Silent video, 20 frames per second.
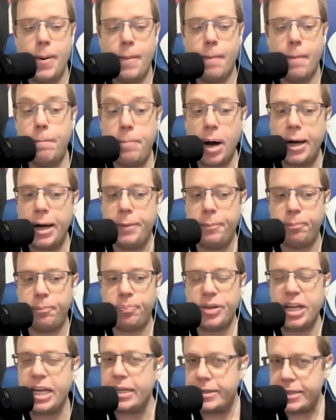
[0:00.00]
but
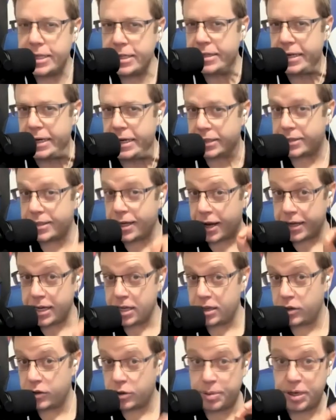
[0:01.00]
it did take a
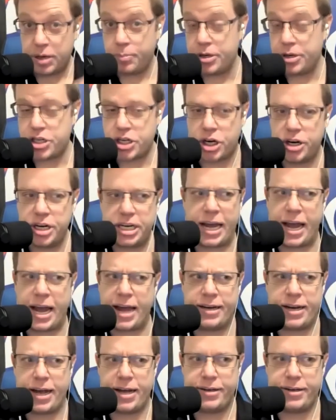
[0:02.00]
tiny little bit of maturity.
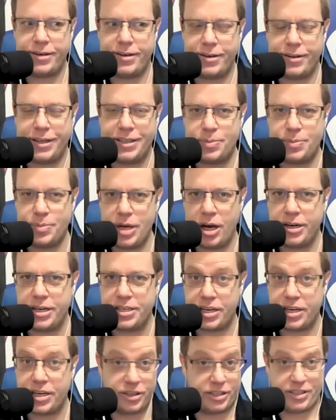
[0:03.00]
And let's be
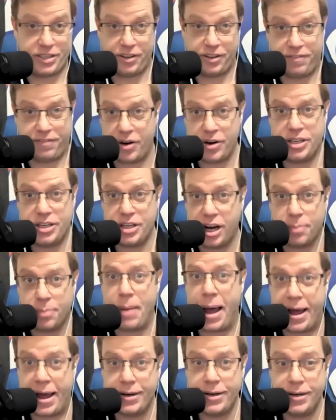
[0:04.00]
honest here, he's still a very young
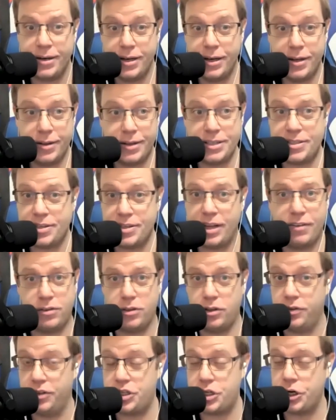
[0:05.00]
man. This is a
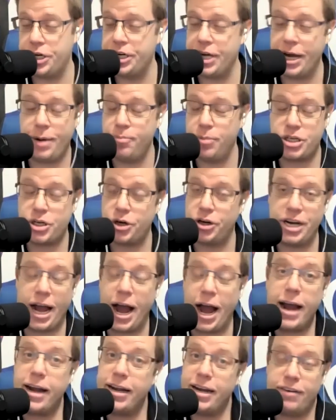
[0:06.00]
level of maturity
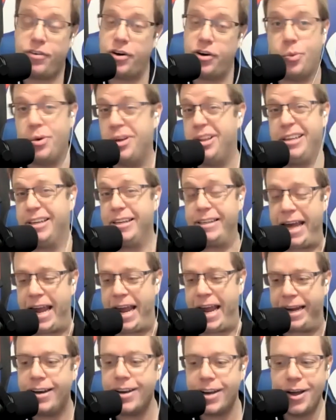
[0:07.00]
I never really
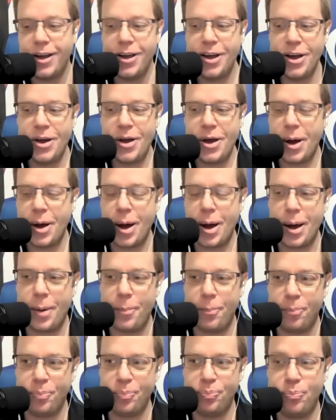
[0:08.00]
attained.
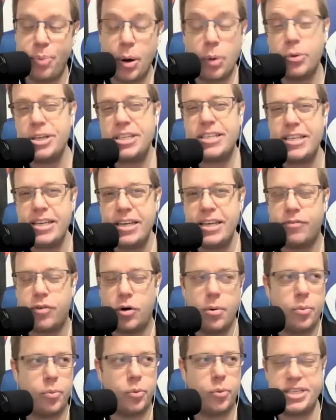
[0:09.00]
But we're seeing it
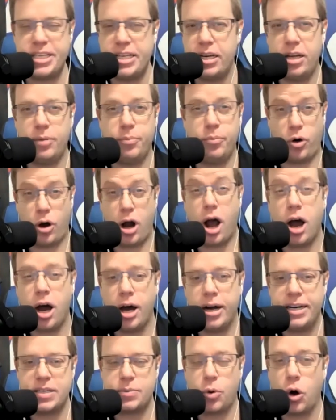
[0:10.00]
from him. We're seeing a more
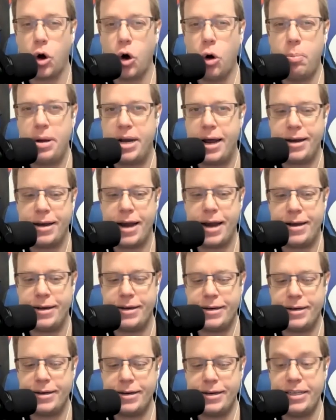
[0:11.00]
honest, more open,
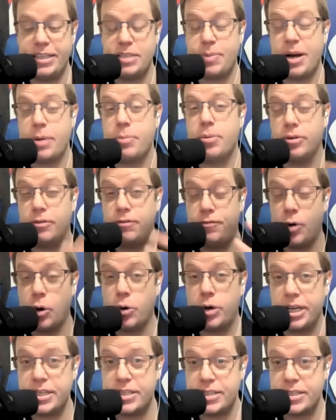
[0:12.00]
and he's been able to
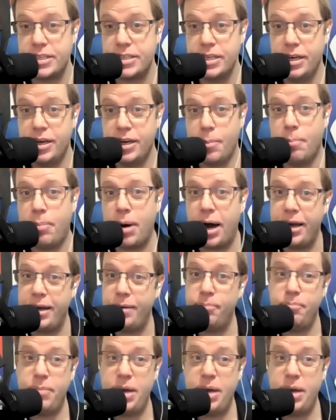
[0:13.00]
focus by